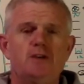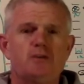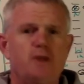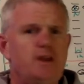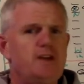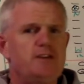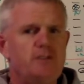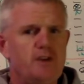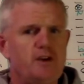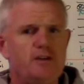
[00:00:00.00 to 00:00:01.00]
So what I'd like to
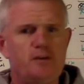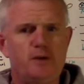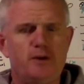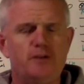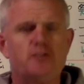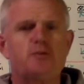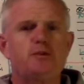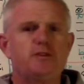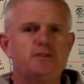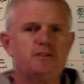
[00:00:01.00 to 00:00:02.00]
talk to you about in this
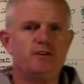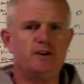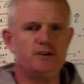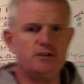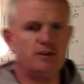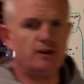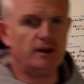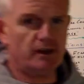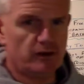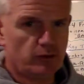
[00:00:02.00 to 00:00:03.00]
presentation
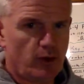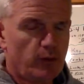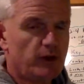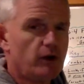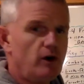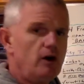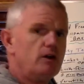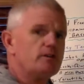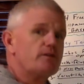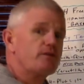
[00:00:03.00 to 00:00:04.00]
is what we
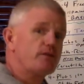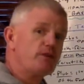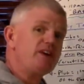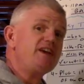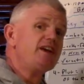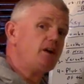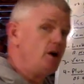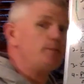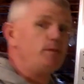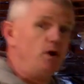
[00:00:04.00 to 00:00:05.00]
call a free
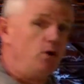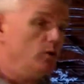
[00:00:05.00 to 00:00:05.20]
combo.